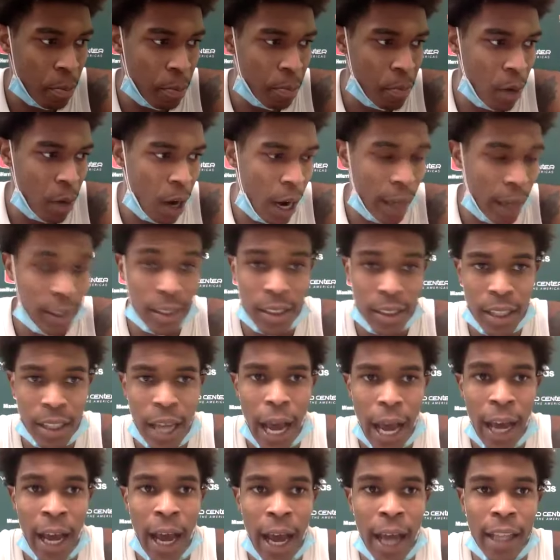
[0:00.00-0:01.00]
honestly,
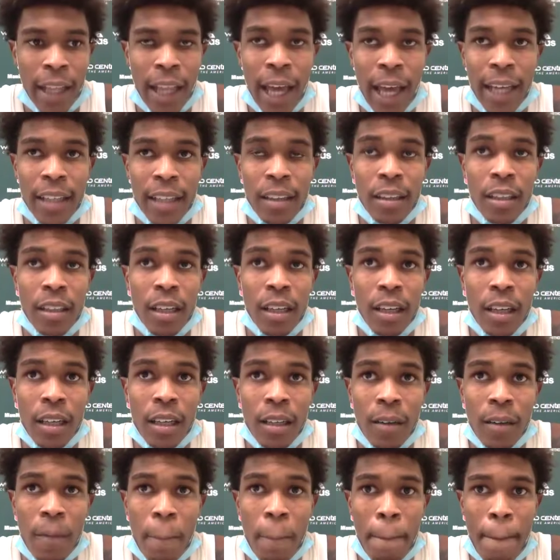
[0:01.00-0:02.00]
I like the
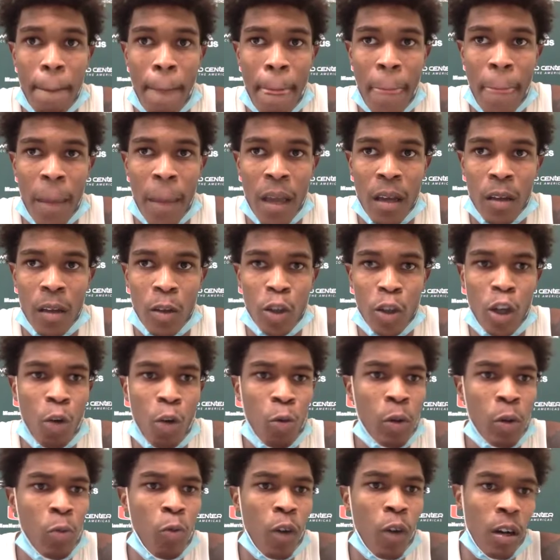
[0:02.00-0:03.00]
we
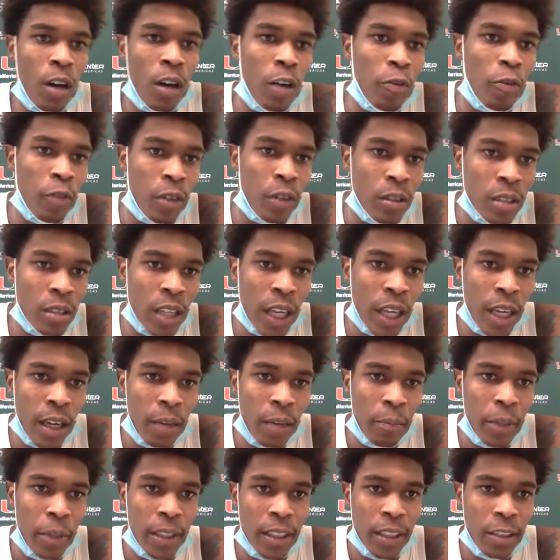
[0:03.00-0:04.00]
won our first game,
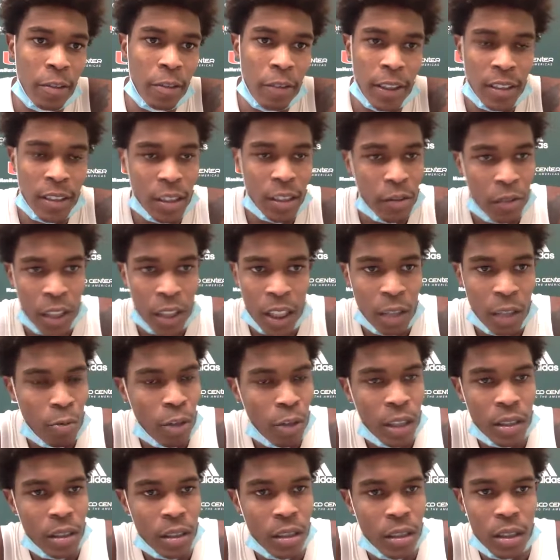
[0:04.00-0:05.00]
but defensively it
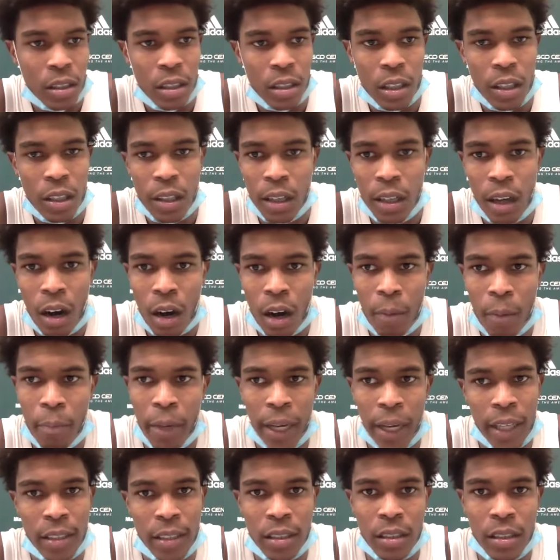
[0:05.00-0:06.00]
wasn't our
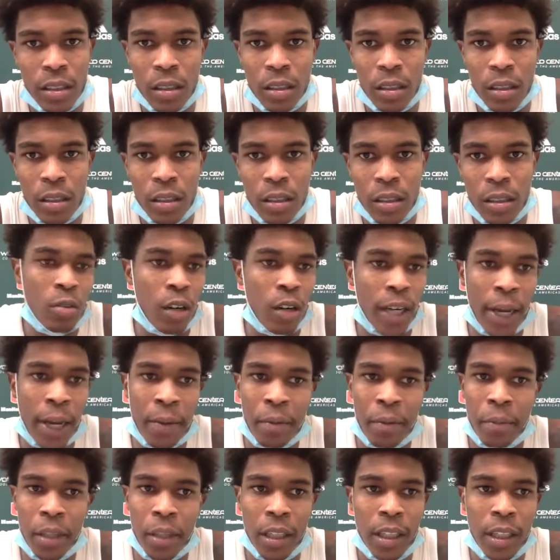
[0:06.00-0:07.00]
best. It wasn't to our
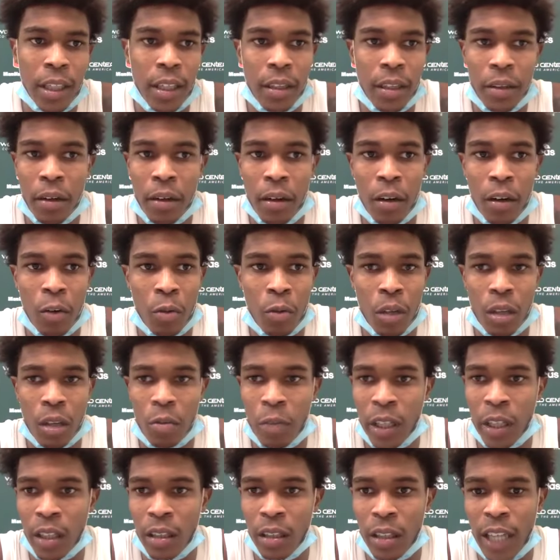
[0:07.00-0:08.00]
capability at all.
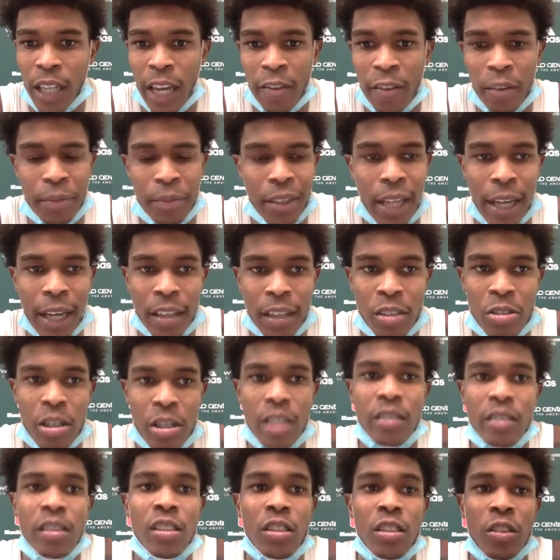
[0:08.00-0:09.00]
We gave up a lot of
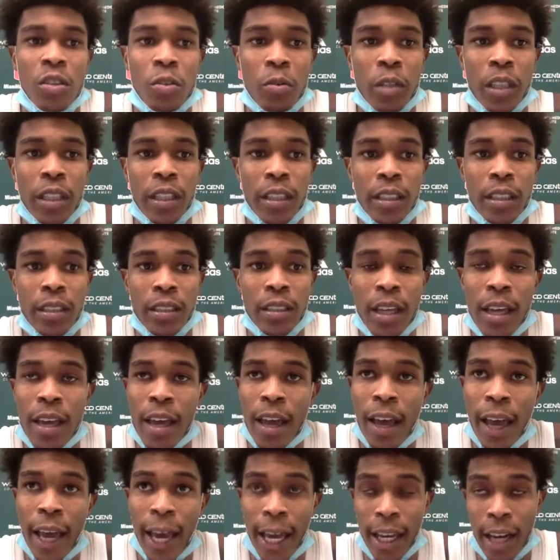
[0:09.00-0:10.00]
transition threes,
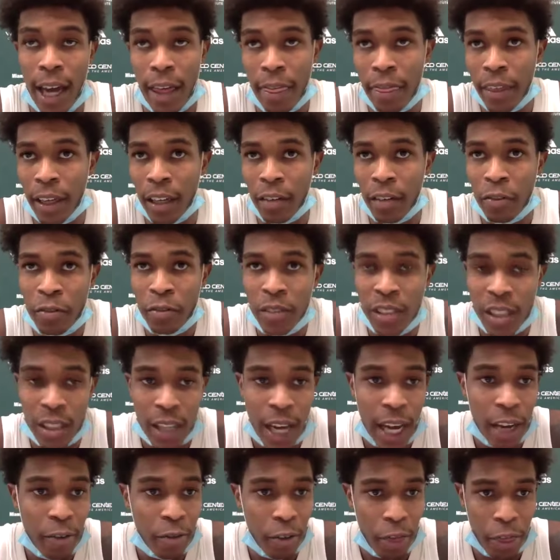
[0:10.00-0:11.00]
and I think
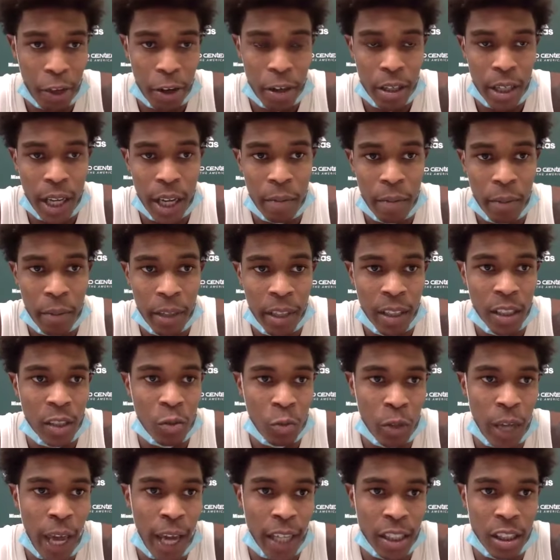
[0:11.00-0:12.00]
tonight for 38 minutes
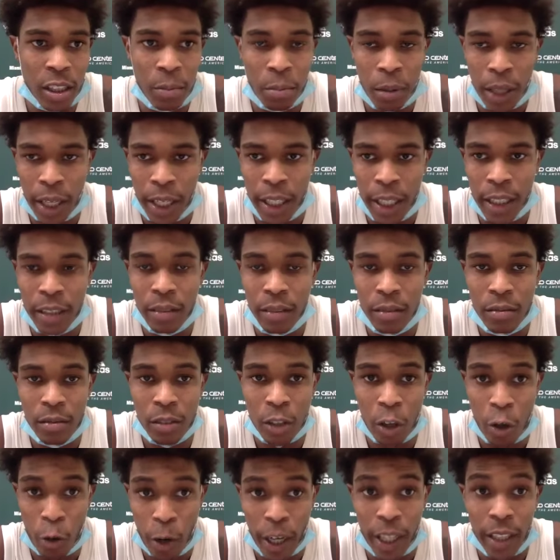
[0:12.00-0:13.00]
we actually played
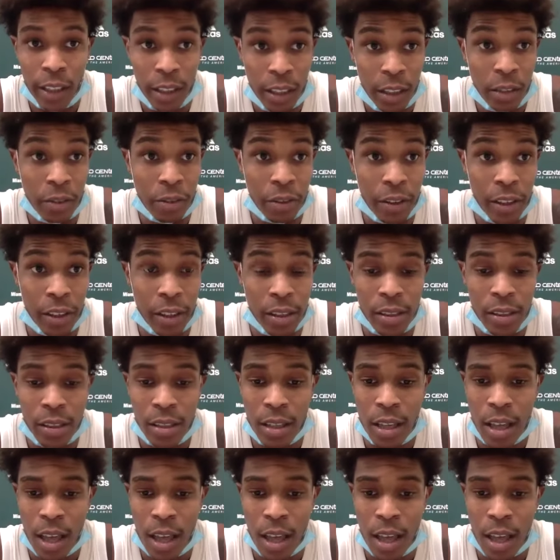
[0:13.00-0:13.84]
great defense.